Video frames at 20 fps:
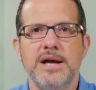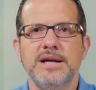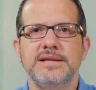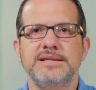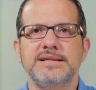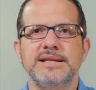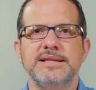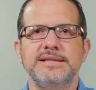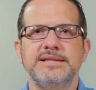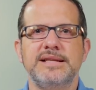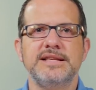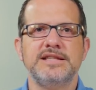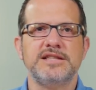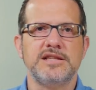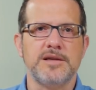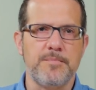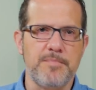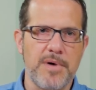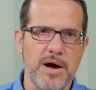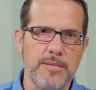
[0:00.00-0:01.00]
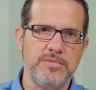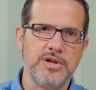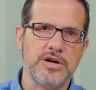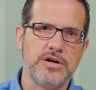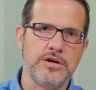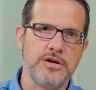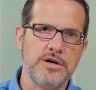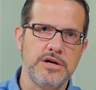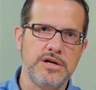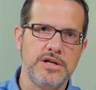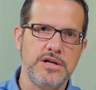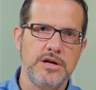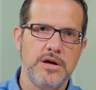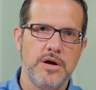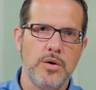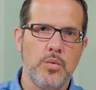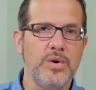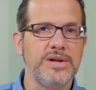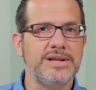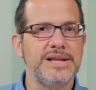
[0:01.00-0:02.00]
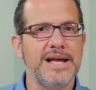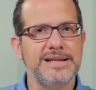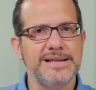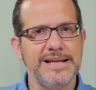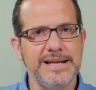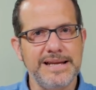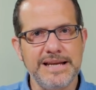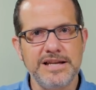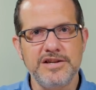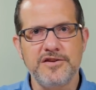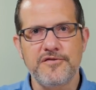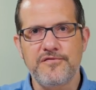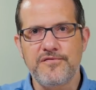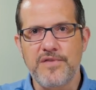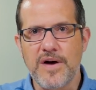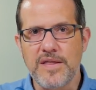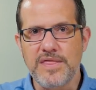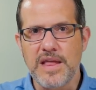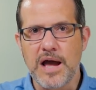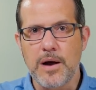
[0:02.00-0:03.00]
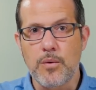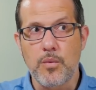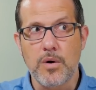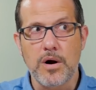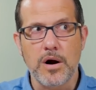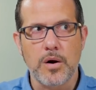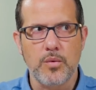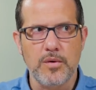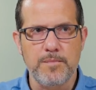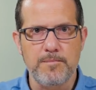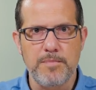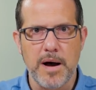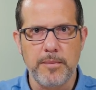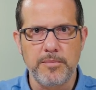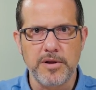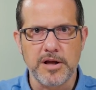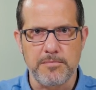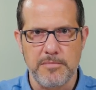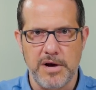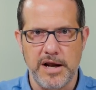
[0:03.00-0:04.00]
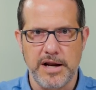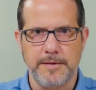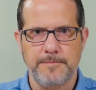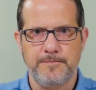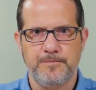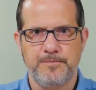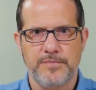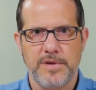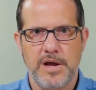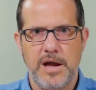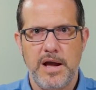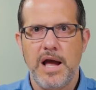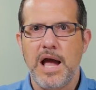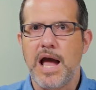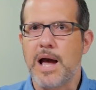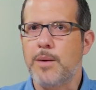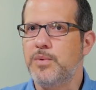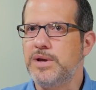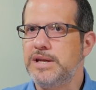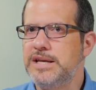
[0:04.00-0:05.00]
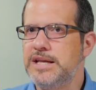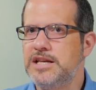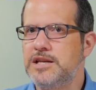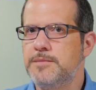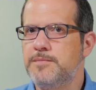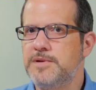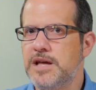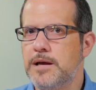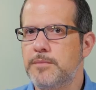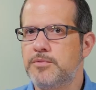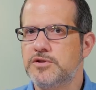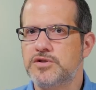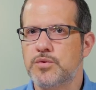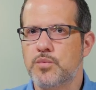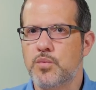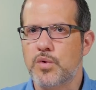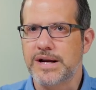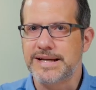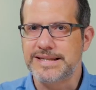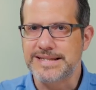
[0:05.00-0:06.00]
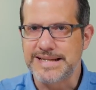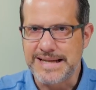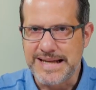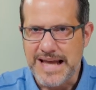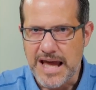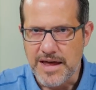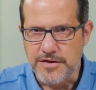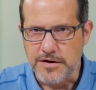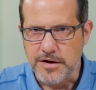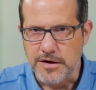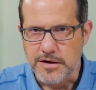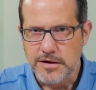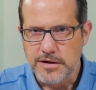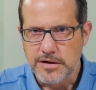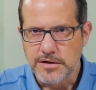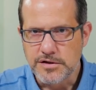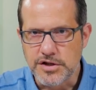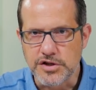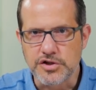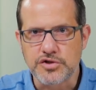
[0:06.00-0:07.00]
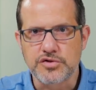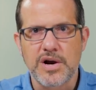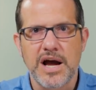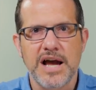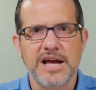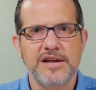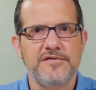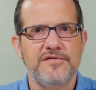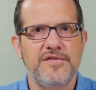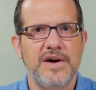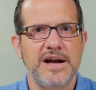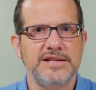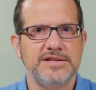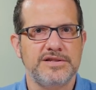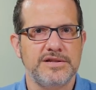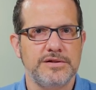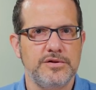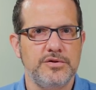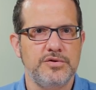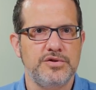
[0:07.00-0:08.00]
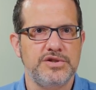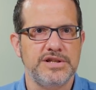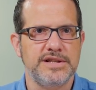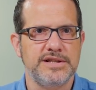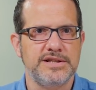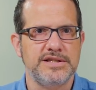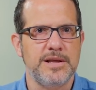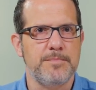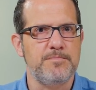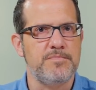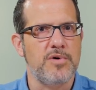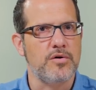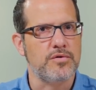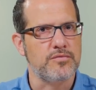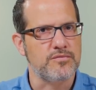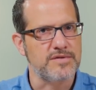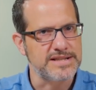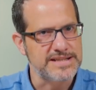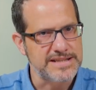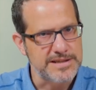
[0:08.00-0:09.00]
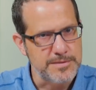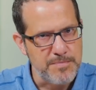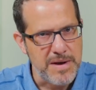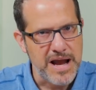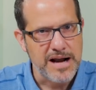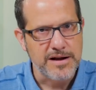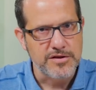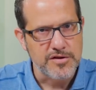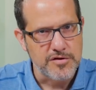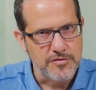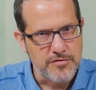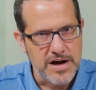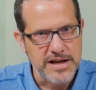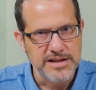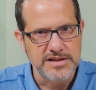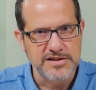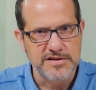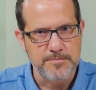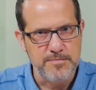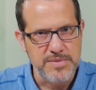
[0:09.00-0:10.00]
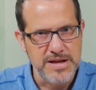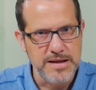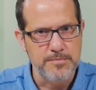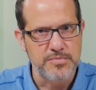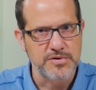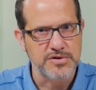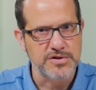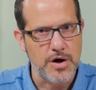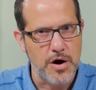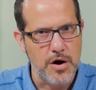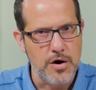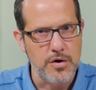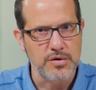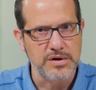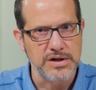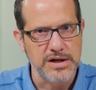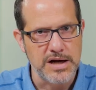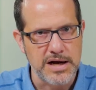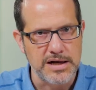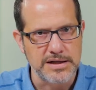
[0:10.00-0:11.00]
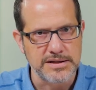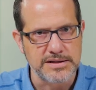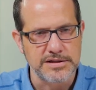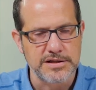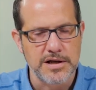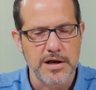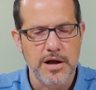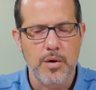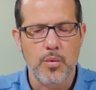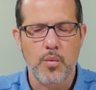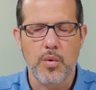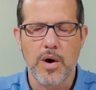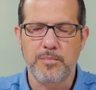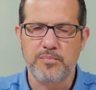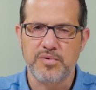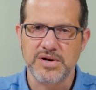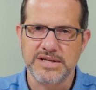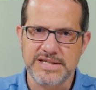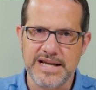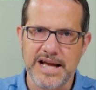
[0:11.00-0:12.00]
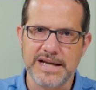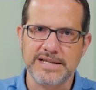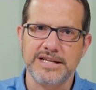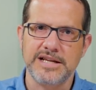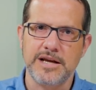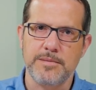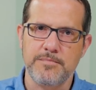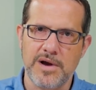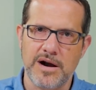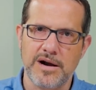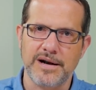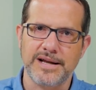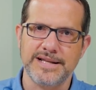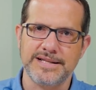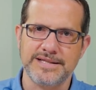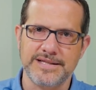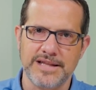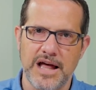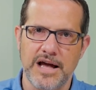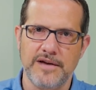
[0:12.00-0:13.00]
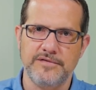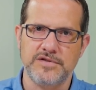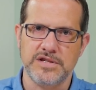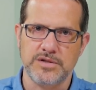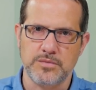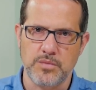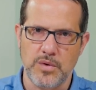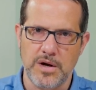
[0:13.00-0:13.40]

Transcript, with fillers: Since this is a public good, we'd likely need to fund that work with public money. And we need to be able to work together to try and find solutions that both respect the rights of people to own guns while protecting Americans' lives as